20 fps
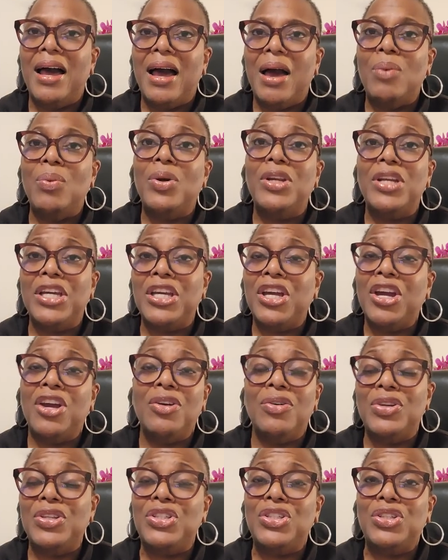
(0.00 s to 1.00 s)
I want to
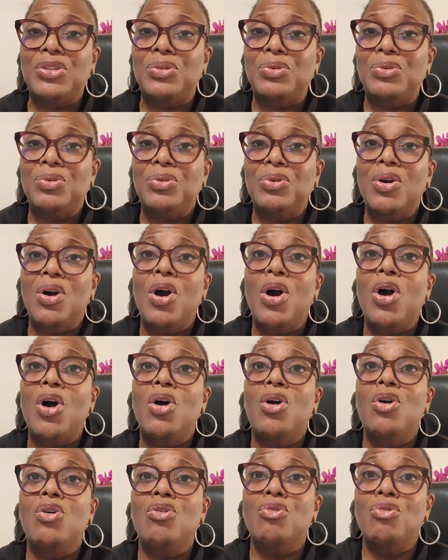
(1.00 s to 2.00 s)
encourage you,
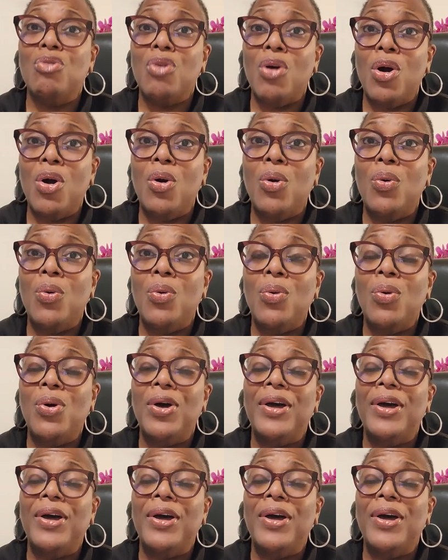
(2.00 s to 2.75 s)
grow